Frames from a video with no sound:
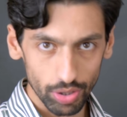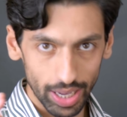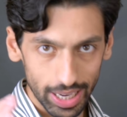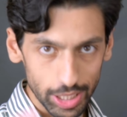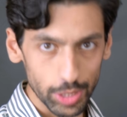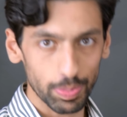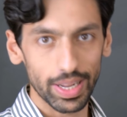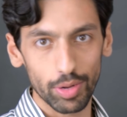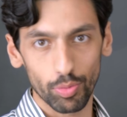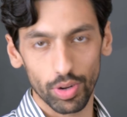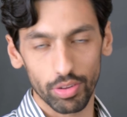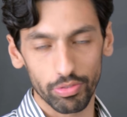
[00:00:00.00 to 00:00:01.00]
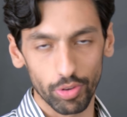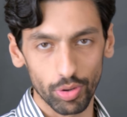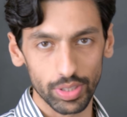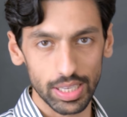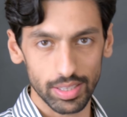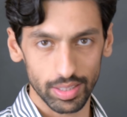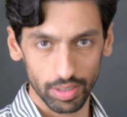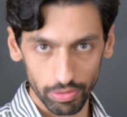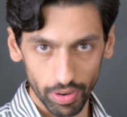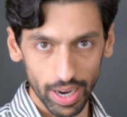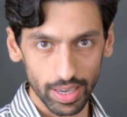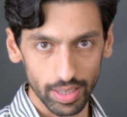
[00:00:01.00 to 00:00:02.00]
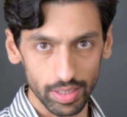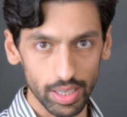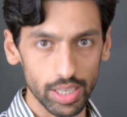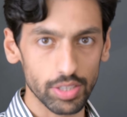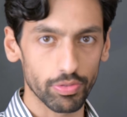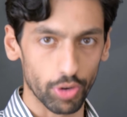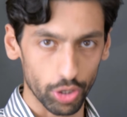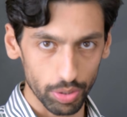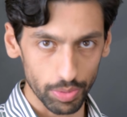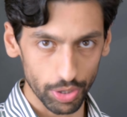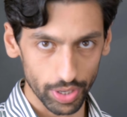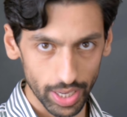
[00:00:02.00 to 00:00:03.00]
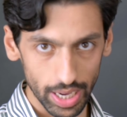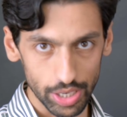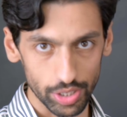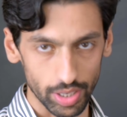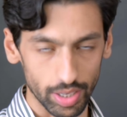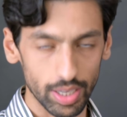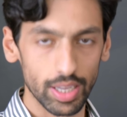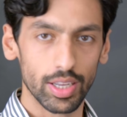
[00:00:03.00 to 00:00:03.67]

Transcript: to explain what a fold is and define it is for communication,